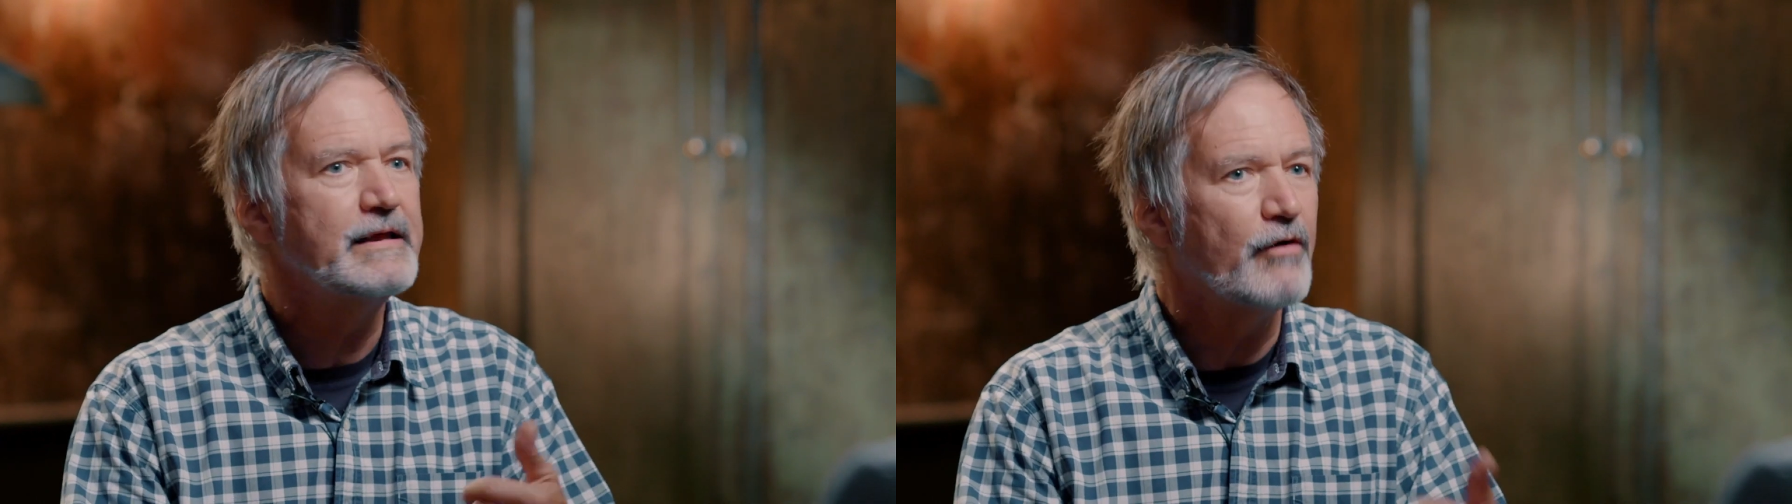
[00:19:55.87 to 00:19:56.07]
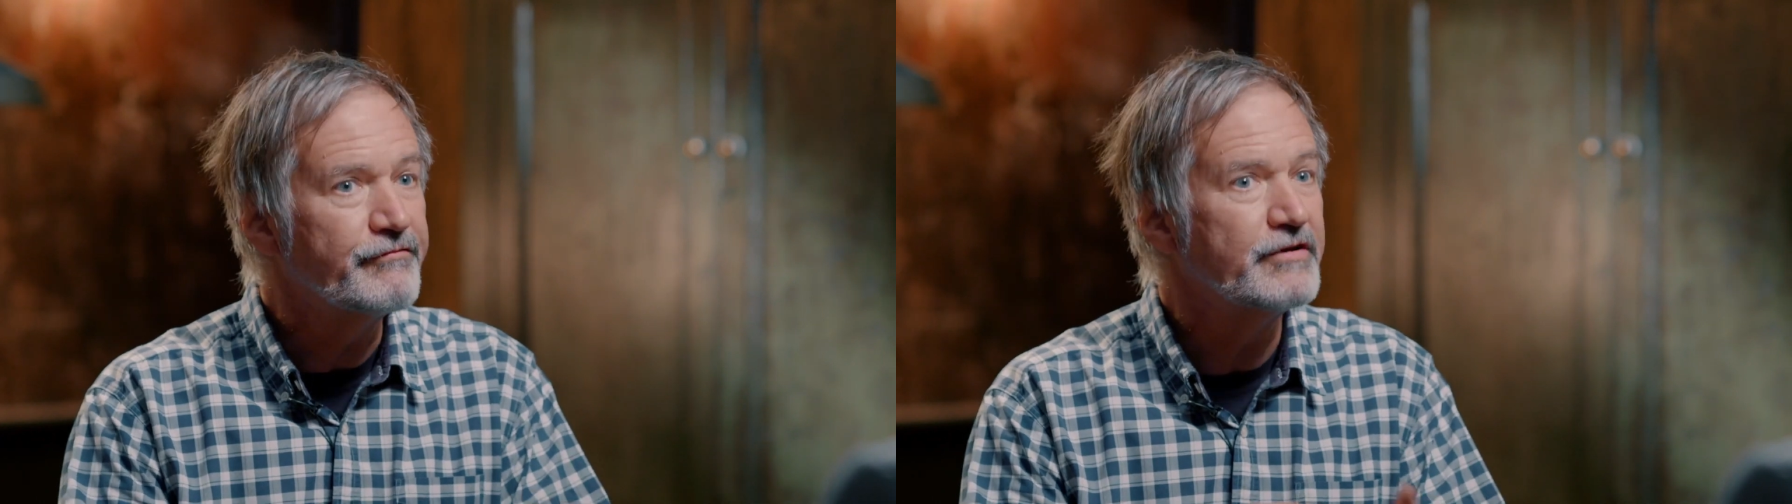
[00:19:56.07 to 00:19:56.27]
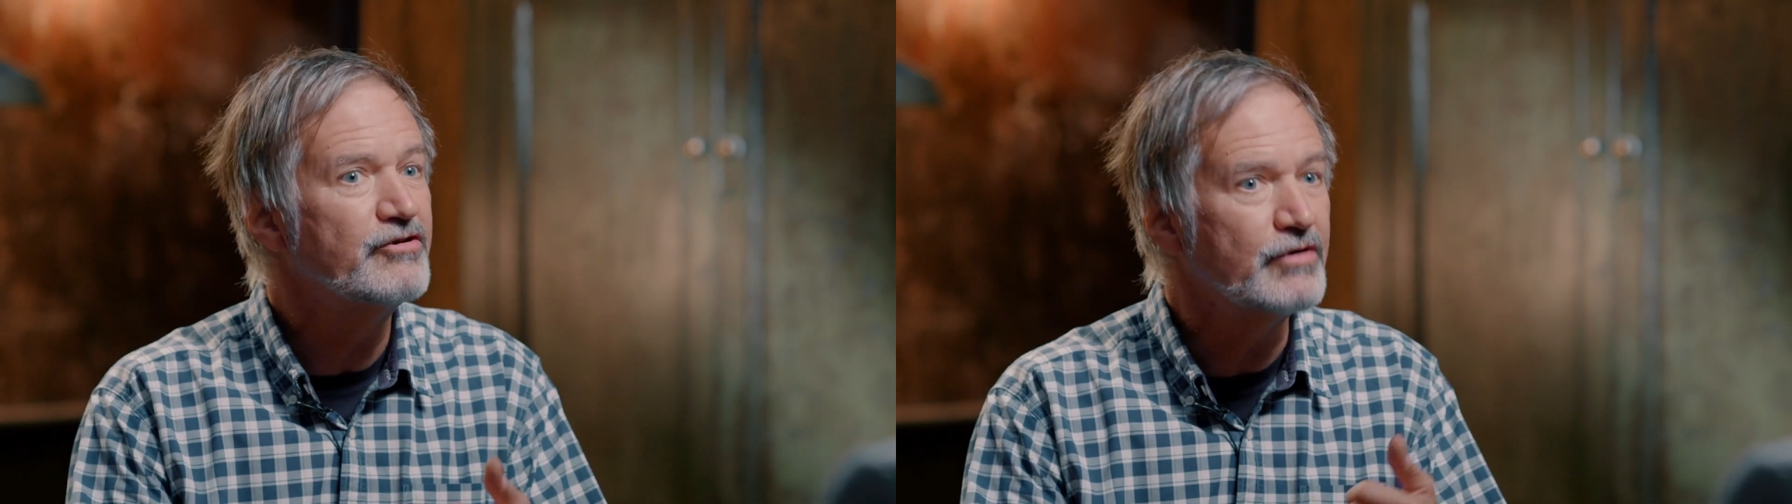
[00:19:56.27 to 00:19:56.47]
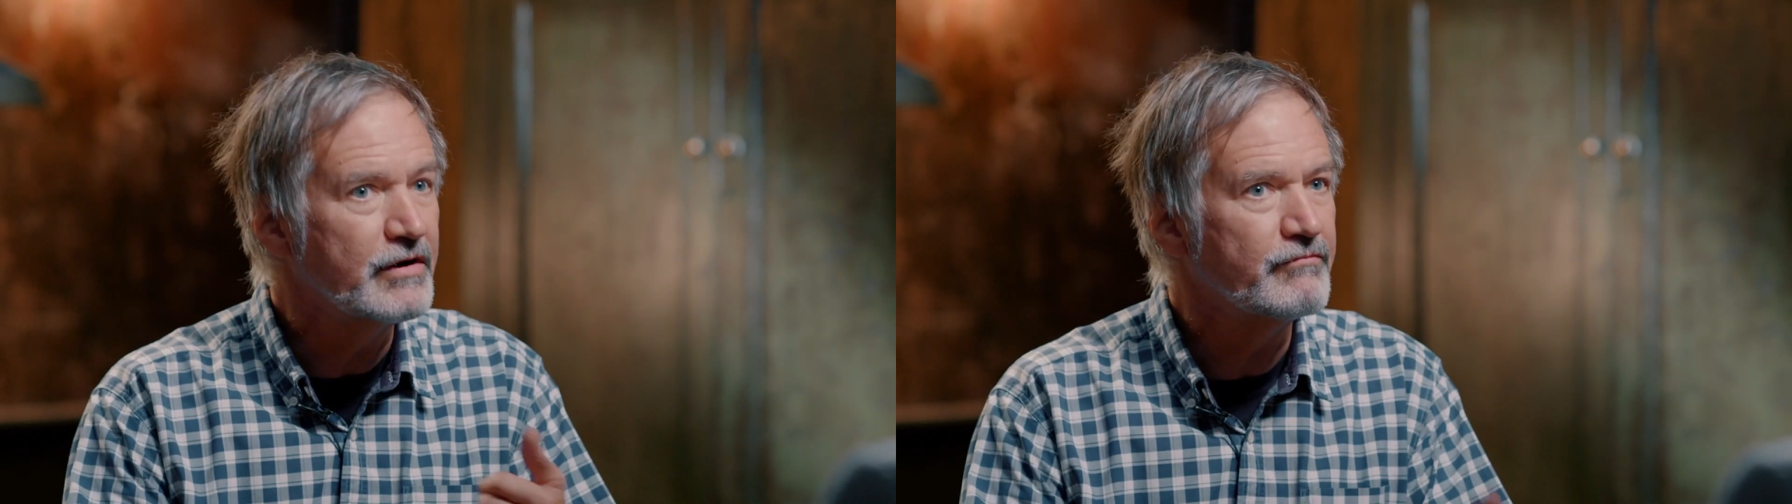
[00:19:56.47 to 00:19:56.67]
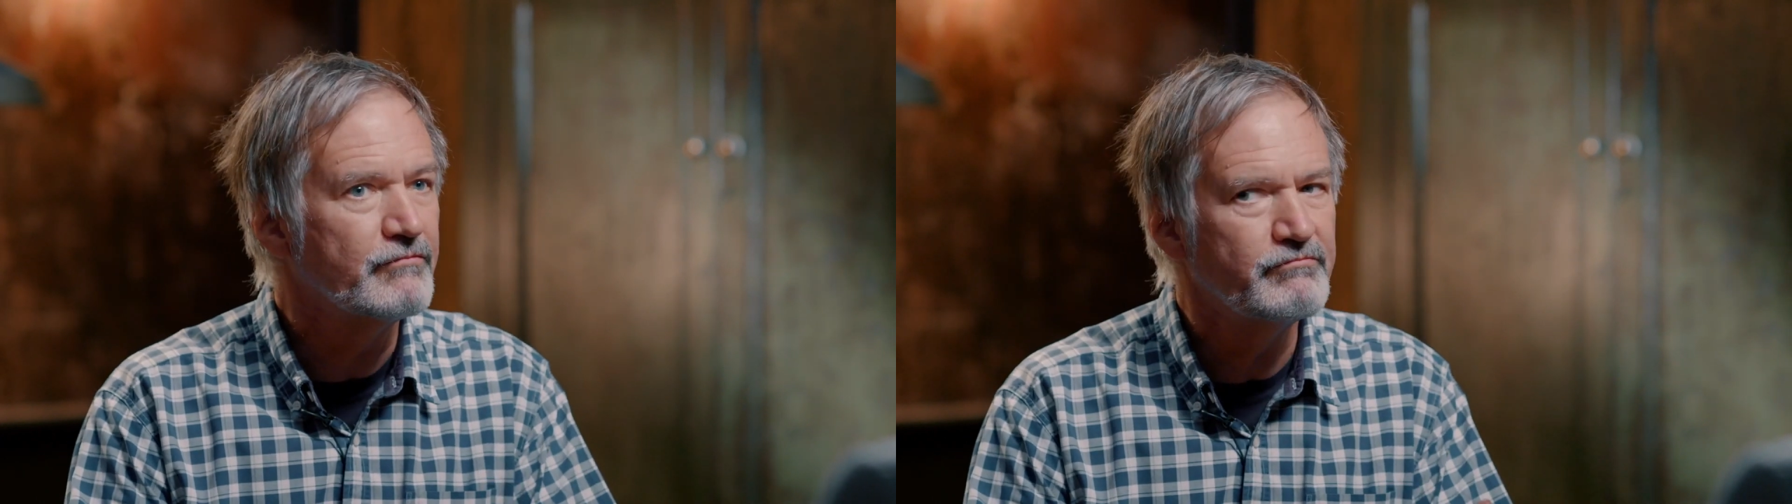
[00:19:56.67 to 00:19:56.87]
often
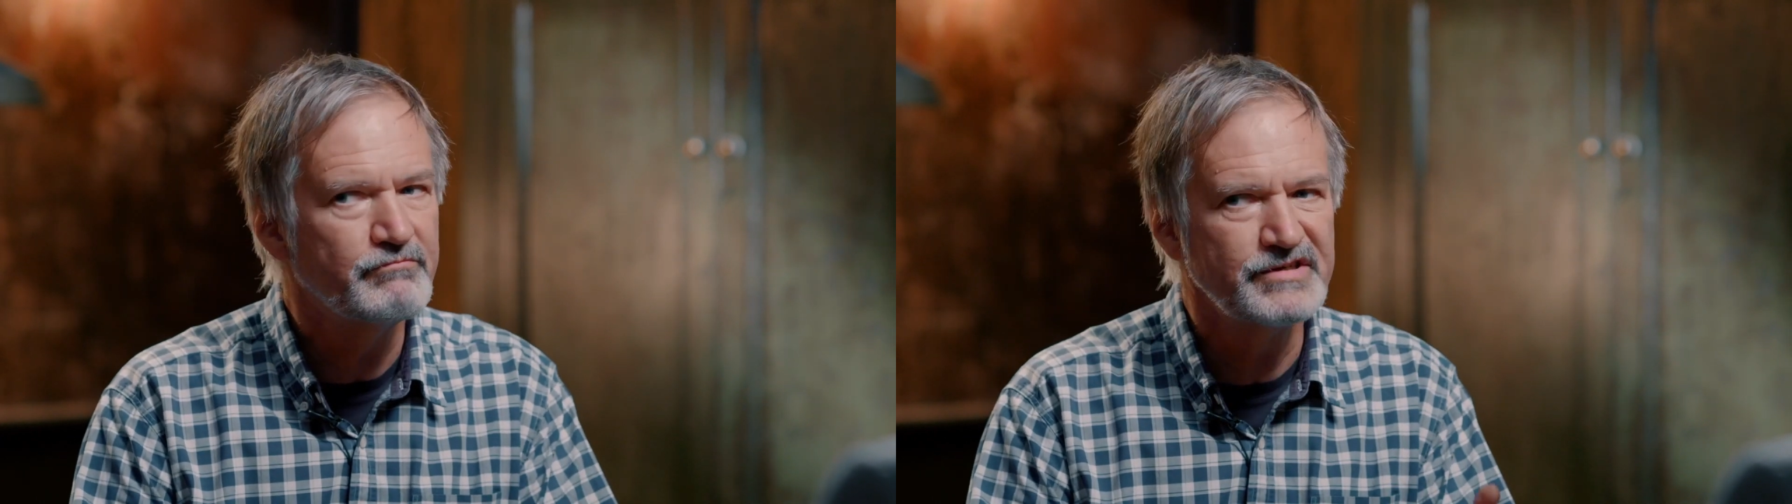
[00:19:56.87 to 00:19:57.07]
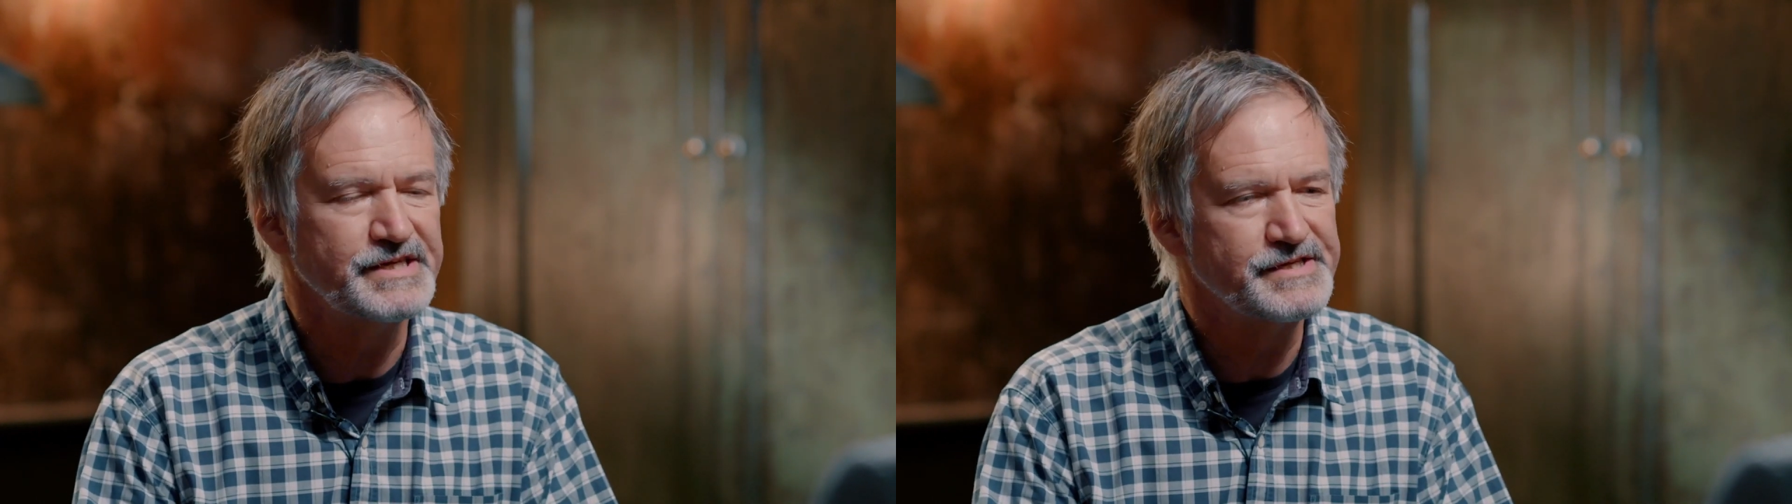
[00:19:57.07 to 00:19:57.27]
doing pretty